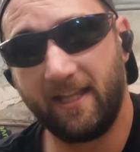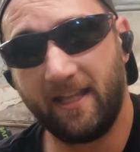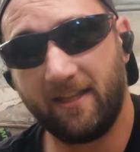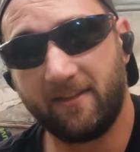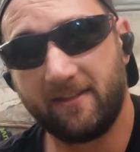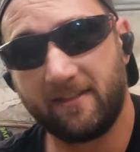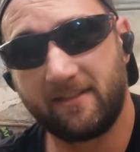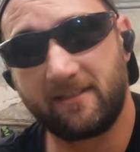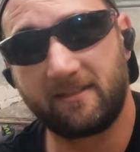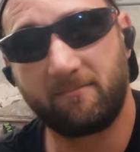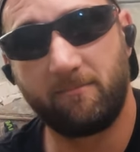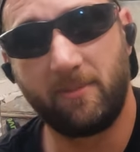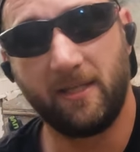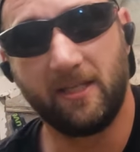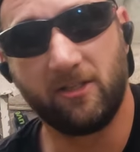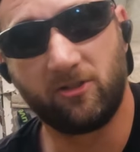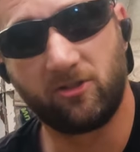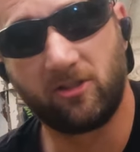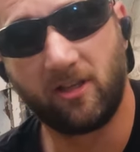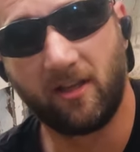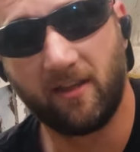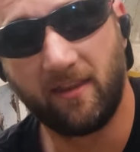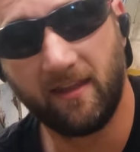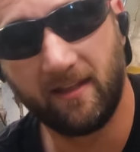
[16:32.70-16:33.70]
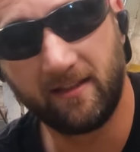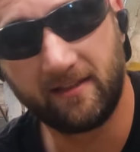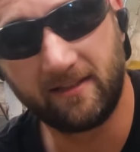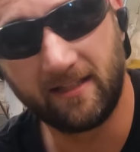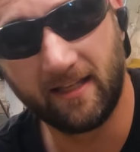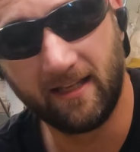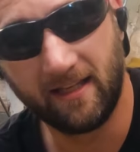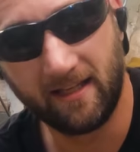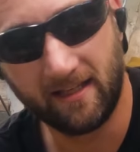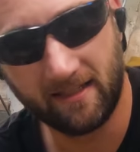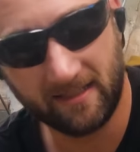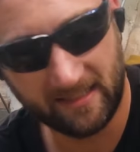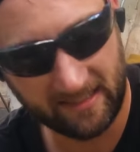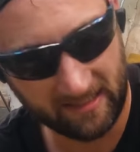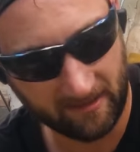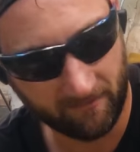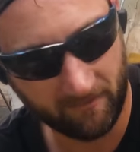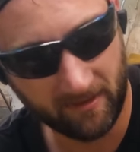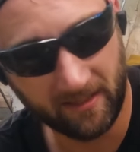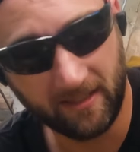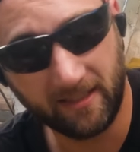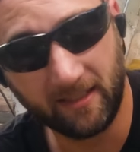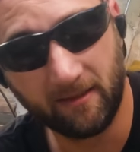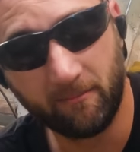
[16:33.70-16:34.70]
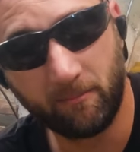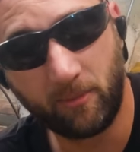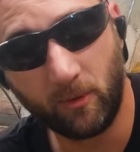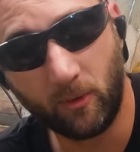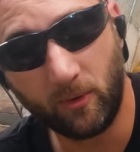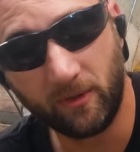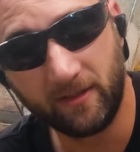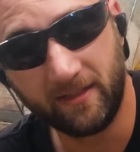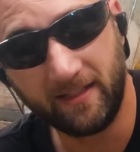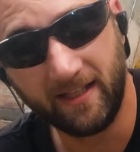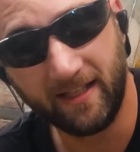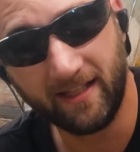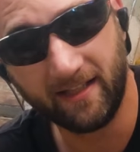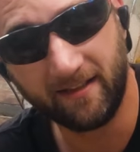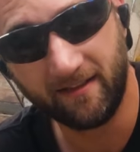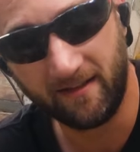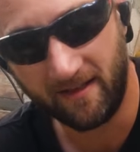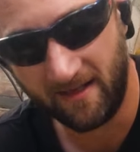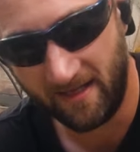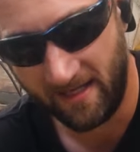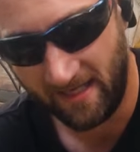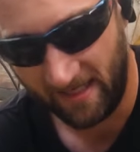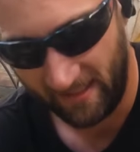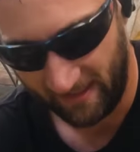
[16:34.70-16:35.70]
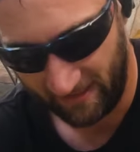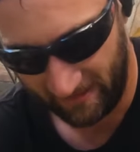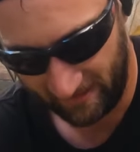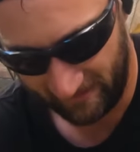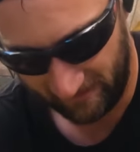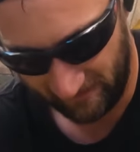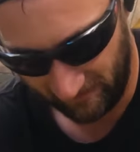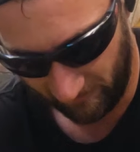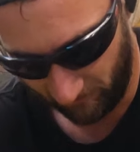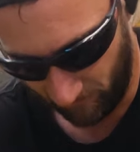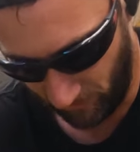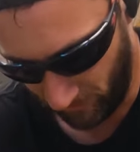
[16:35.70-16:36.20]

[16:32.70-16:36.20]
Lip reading: out this pitch that some idiot poured down into the